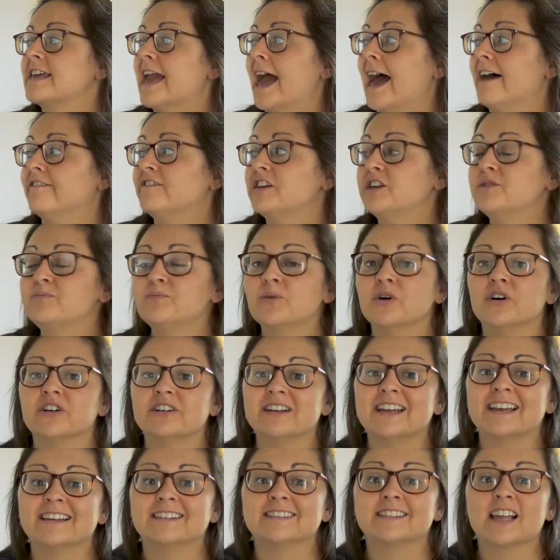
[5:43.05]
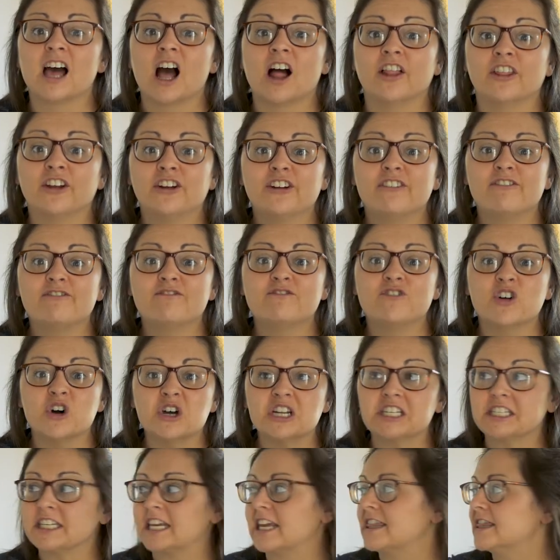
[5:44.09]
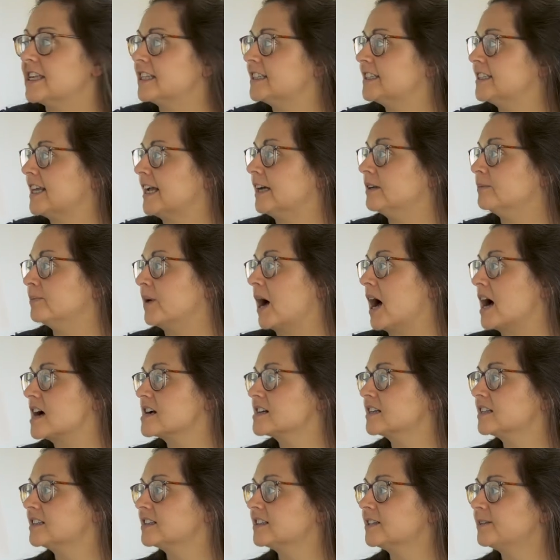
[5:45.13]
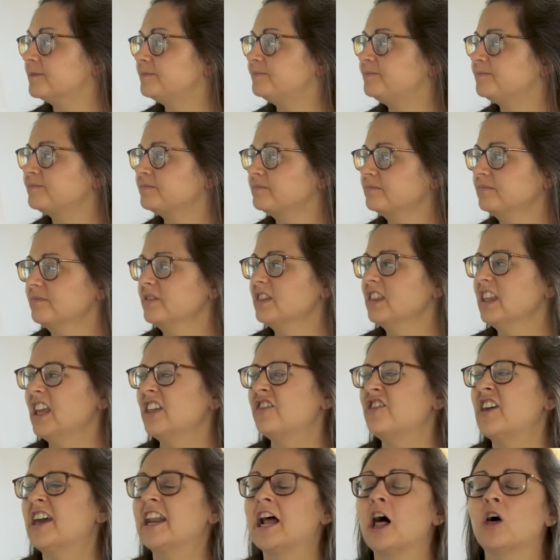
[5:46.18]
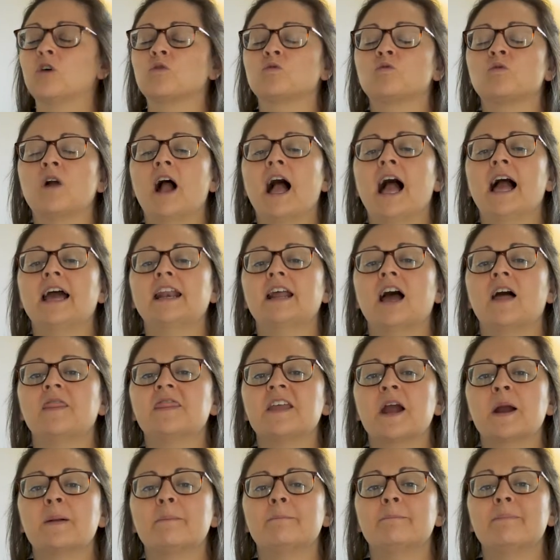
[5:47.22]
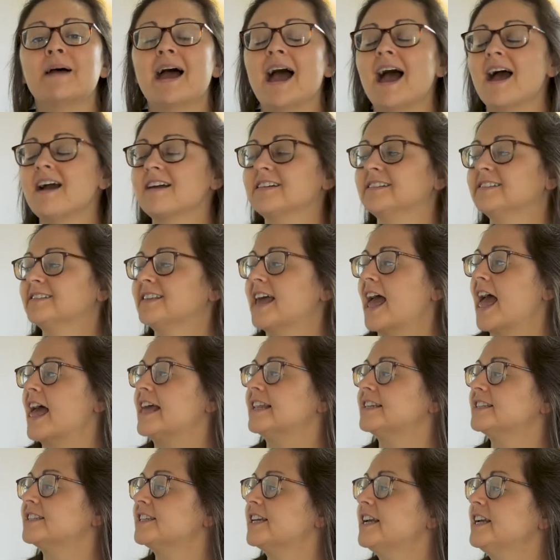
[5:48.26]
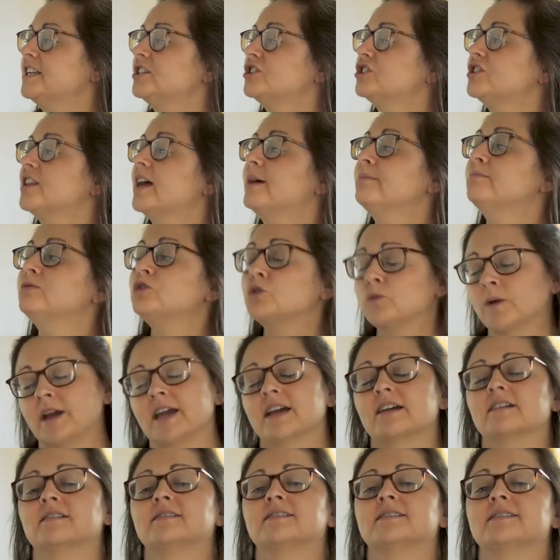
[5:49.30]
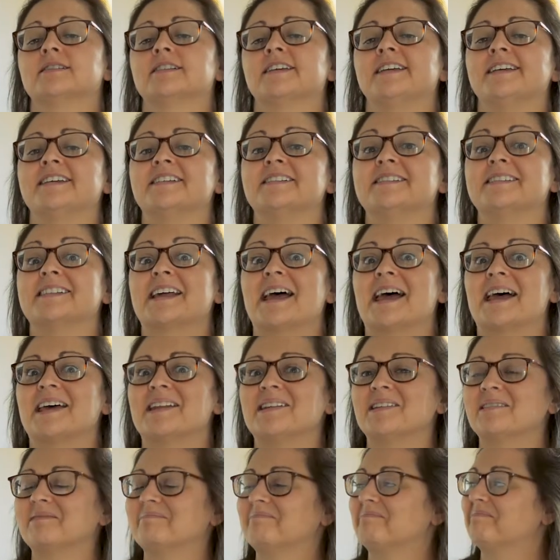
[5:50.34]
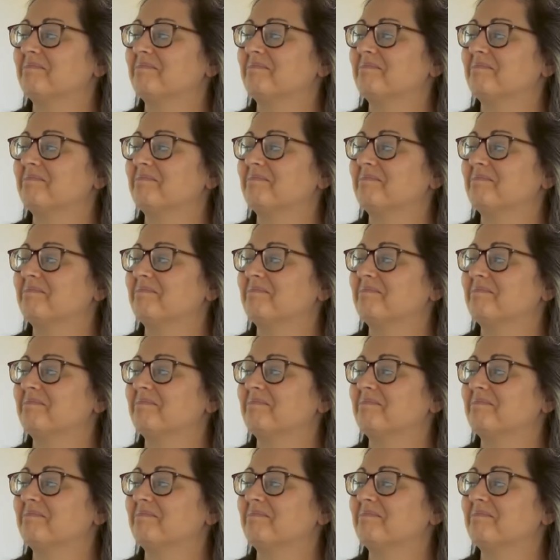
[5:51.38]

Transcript: Kevin put his other foot in the sandbox. Then I'll ride on their backs and teach them tricks, he said.